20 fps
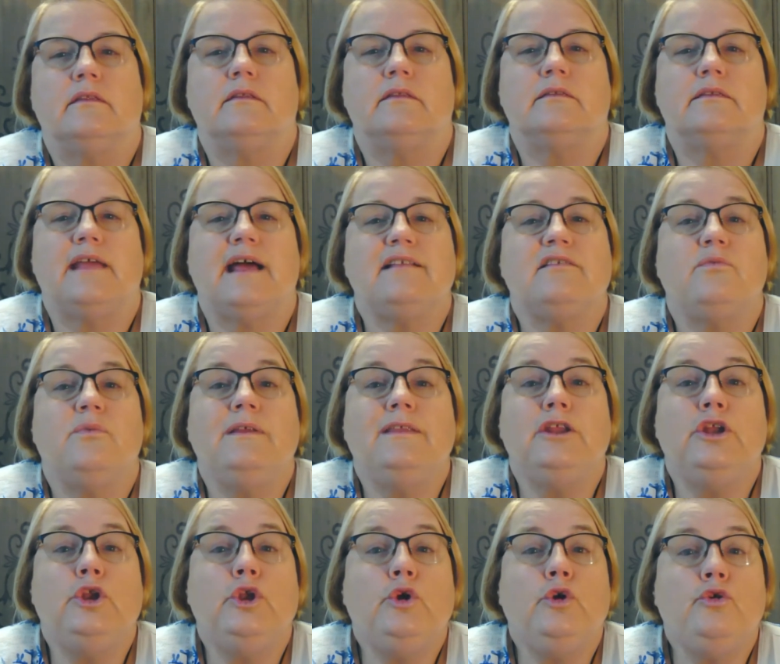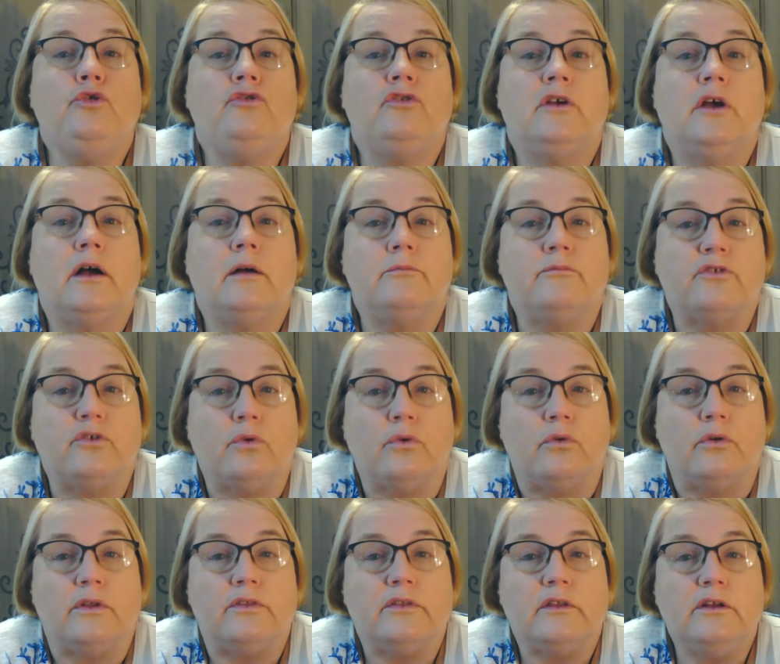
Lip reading: that's when the news comes on.